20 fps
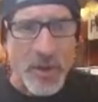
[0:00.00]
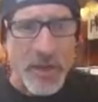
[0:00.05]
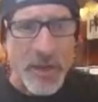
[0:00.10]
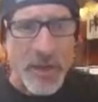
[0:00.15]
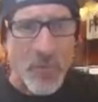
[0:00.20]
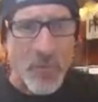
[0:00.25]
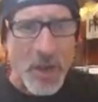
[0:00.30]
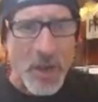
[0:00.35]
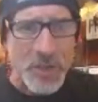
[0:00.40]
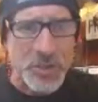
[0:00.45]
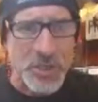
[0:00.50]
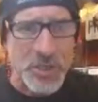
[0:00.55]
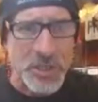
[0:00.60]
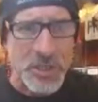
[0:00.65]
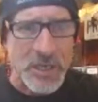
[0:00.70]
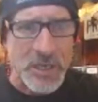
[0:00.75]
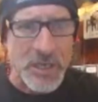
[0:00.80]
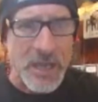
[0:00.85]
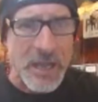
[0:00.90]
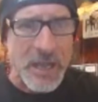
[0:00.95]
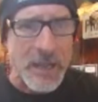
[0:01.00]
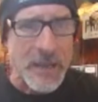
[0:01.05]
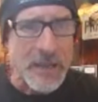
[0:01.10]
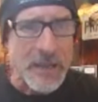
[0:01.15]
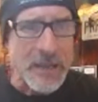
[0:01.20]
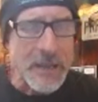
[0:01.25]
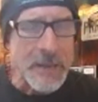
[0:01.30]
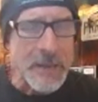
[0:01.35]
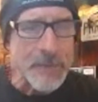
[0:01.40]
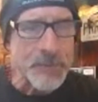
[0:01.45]
I'm watching the
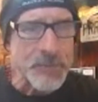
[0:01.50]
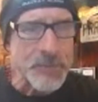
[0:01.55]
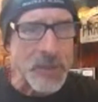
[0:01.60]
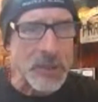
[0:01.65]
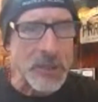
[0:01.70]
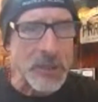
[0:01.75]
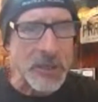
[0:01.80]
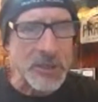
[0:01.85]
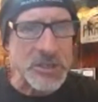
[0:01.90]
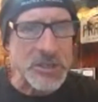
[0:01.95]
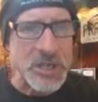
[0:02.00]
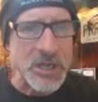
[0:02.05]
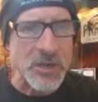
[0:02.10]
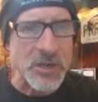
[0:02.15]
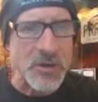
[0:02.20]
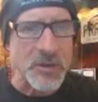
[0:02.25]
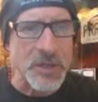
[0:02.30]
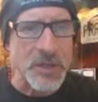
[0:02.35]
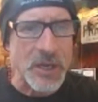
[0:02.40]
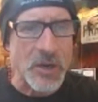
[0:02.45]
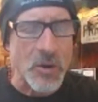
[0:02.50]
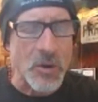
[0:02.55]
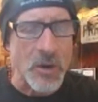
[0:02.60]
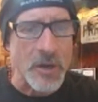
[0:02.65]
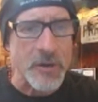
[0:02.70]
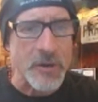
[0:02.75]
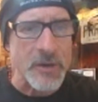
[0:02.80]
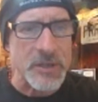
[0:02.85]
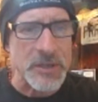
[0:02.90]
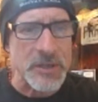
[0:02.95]
little ticker in the
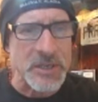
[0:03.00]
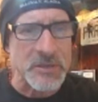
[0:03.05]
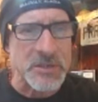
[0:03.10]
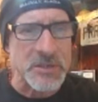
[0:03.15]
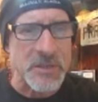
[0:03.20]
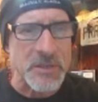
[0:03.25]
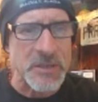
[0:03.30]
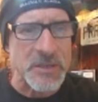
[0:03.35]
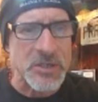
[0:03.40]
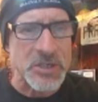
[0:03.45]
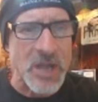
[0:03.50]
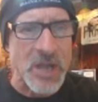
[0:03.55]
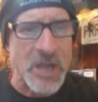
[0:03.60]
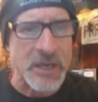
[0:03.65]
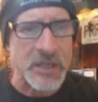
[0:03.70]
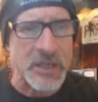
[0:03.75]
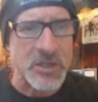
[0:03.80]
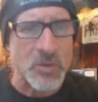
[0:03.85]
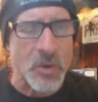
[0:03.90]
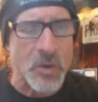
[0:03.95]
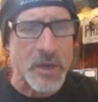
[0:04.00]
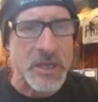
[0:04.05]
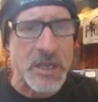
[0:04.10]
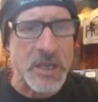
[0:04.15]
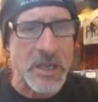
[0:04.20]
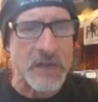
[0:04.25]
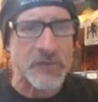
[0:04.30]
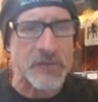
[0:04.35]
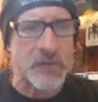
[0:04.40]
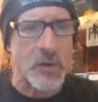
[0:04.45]
corner. It seems to be stuck at
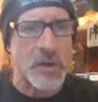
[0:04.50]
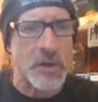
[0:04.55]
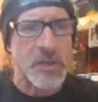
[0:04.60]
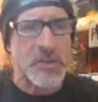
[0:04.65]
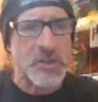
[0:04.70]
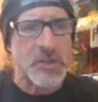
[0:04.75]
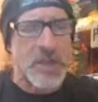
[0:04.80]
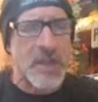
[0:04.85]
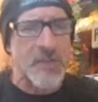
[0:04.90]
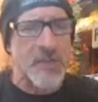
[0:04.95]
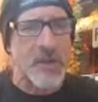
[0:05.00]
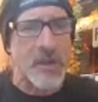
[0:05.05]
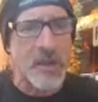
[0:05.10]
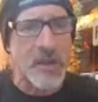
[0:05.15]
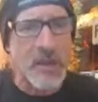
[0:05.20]
2847.